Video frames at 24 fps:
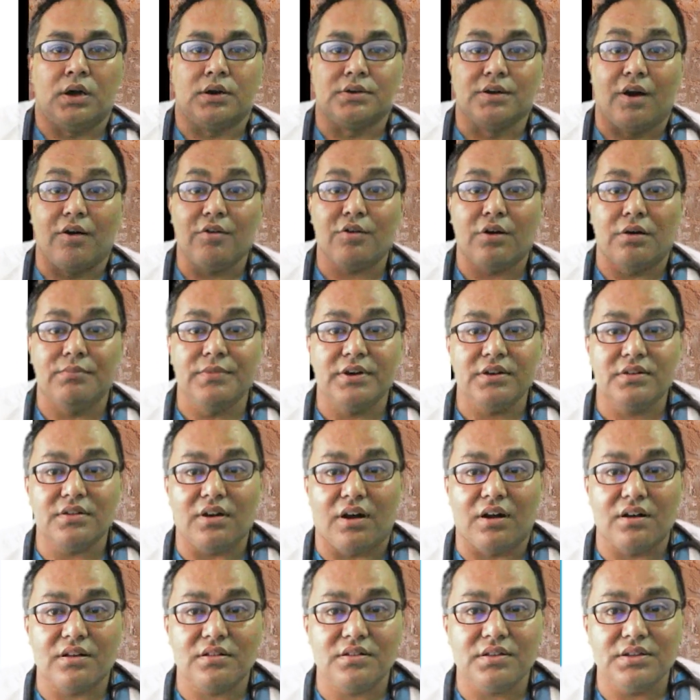Now coming to
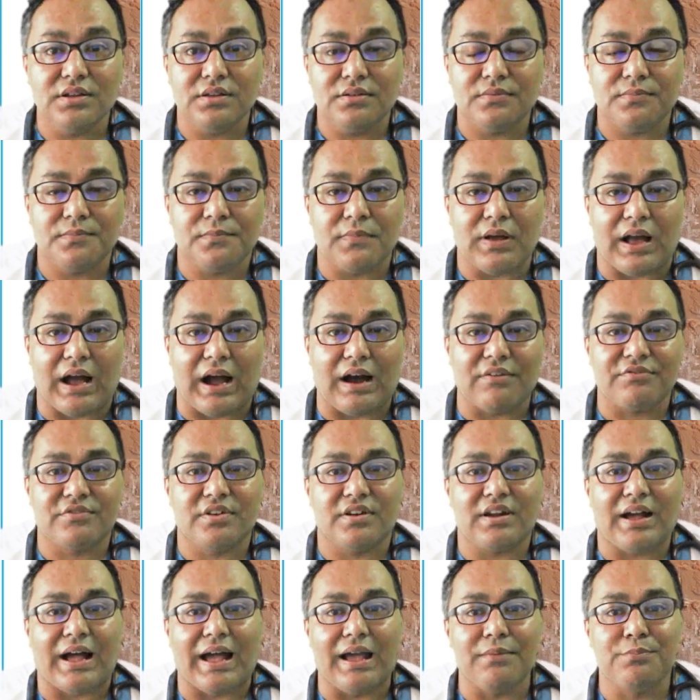another,
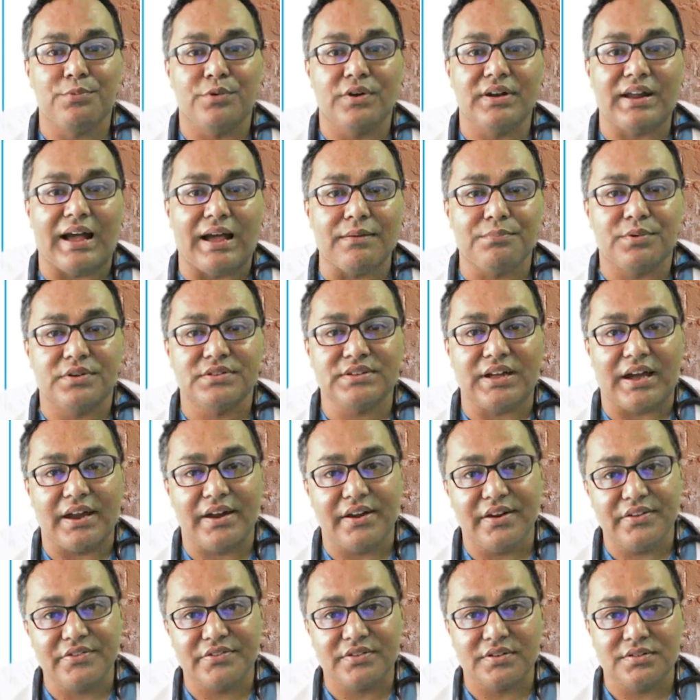after hypo and
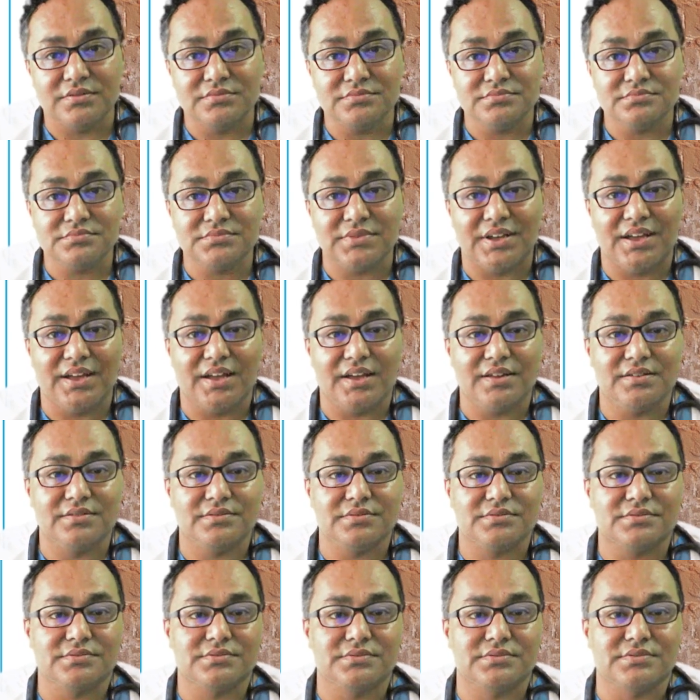hypothyroidism
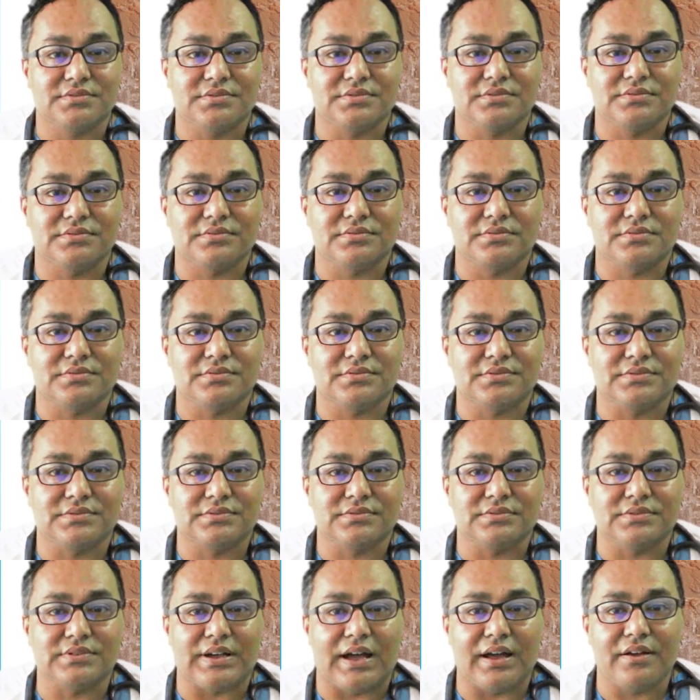and
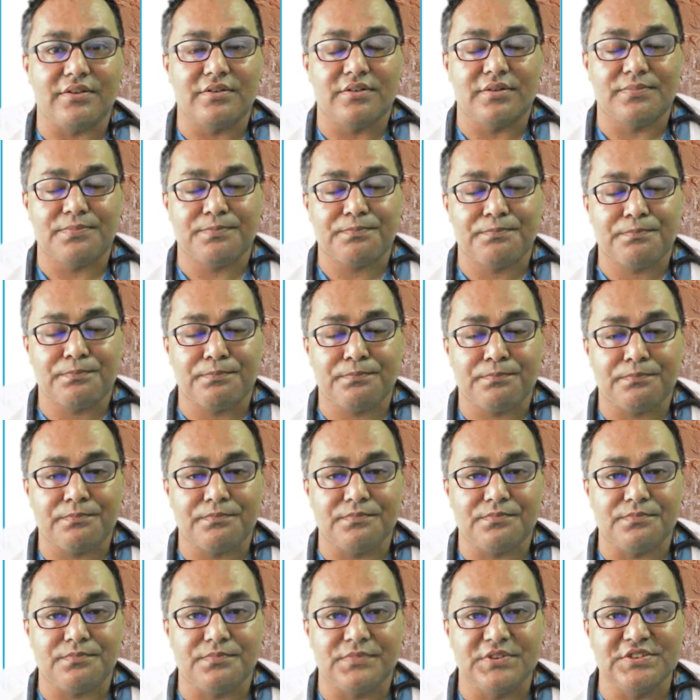thyroid
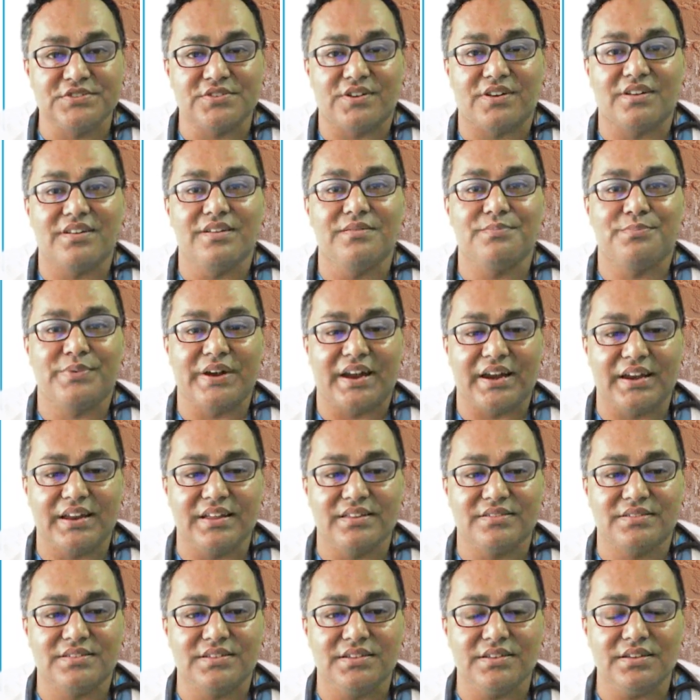disorder in
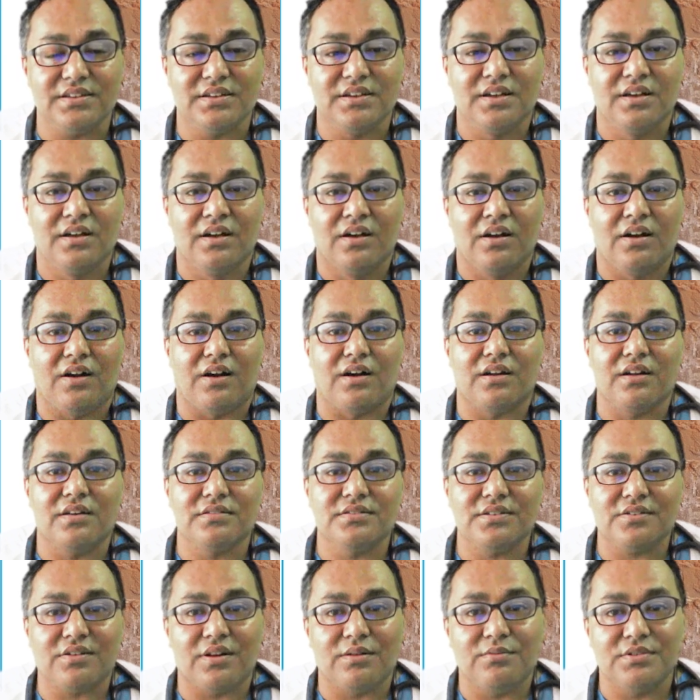pregnancy,
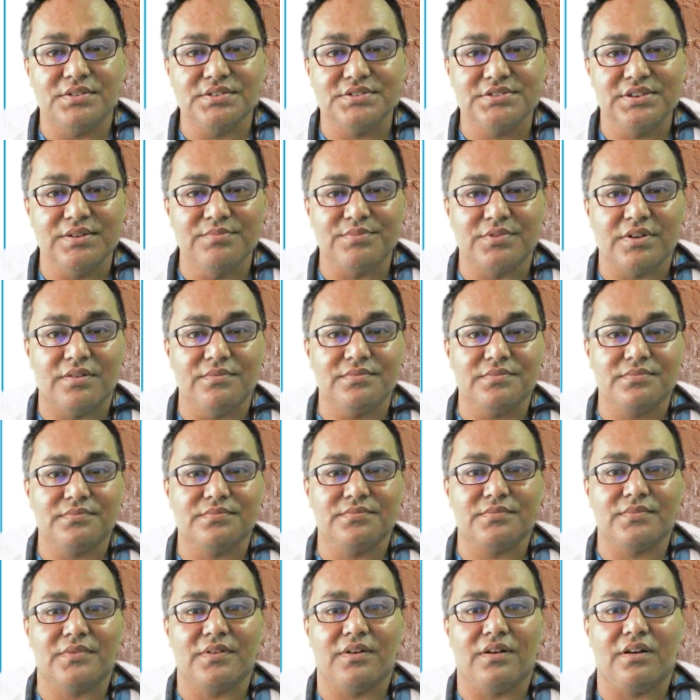another common
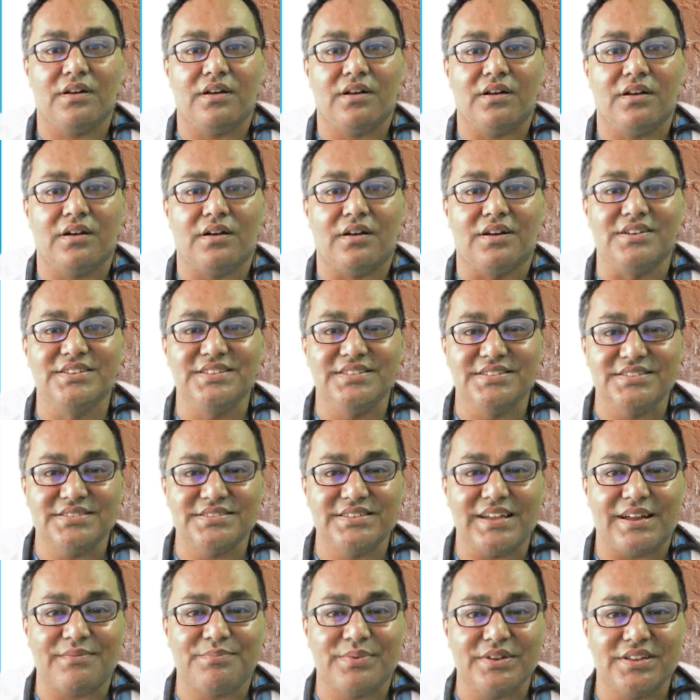symptom or
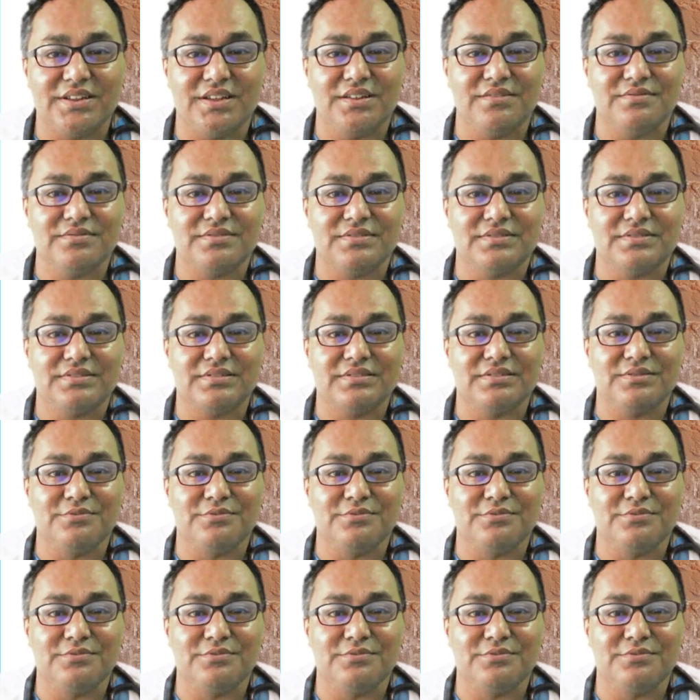disease that present